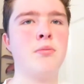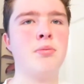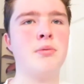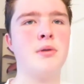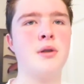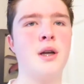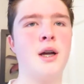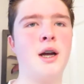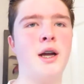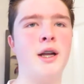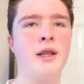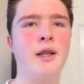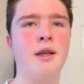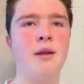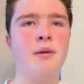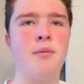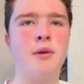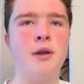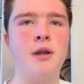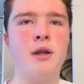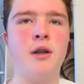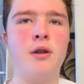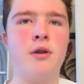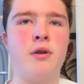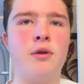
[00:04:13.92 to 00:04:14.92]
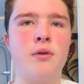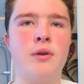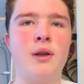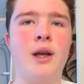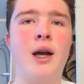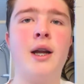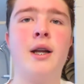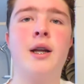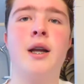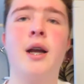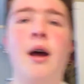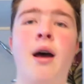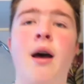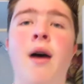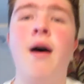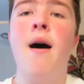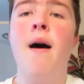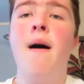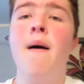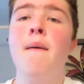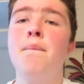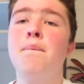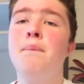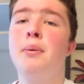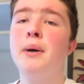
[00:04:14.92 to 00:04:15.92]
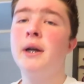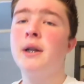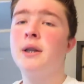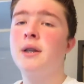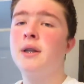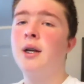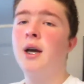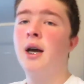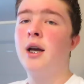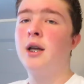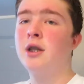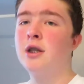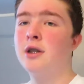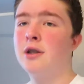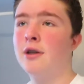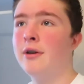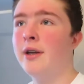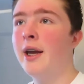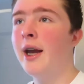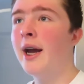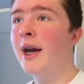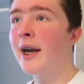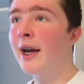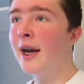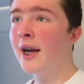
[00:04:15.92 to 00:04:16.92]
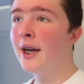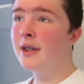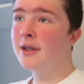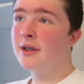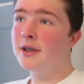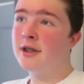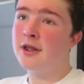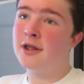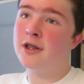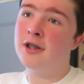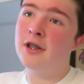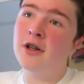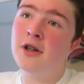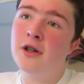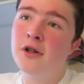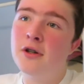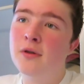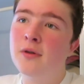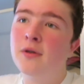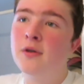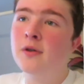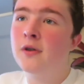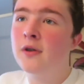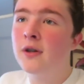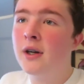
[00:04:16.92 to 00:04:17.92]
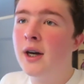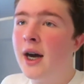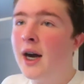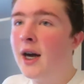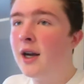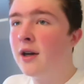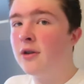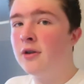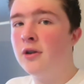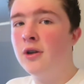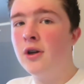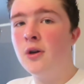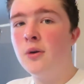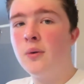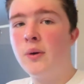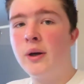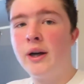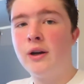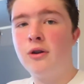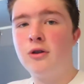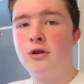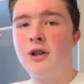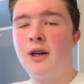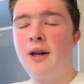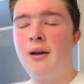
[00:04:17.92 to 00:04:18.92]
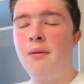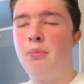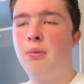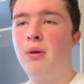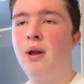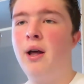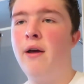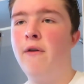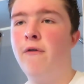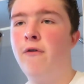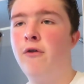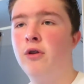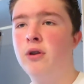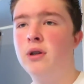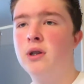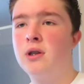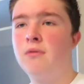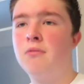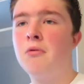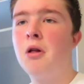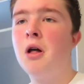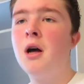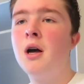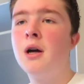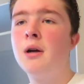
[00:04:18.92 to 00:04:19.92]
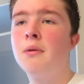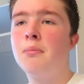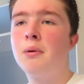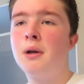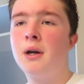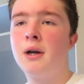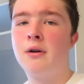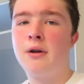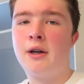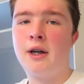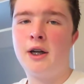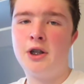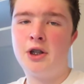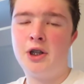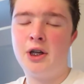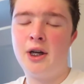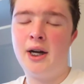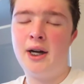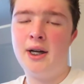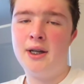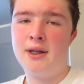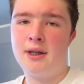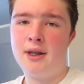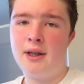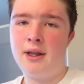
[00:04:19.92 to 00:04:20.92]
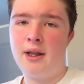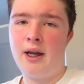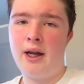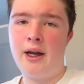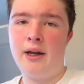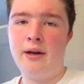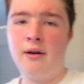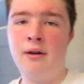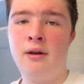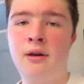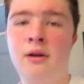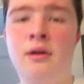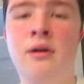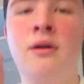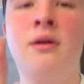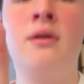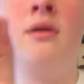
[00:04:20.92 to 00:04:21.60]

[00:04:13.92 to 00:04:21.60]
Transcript: whoops, I didn't mean to do that. But, so yeah guys, so I don't know what else I planned for this vlog, but I'll catch you guys then.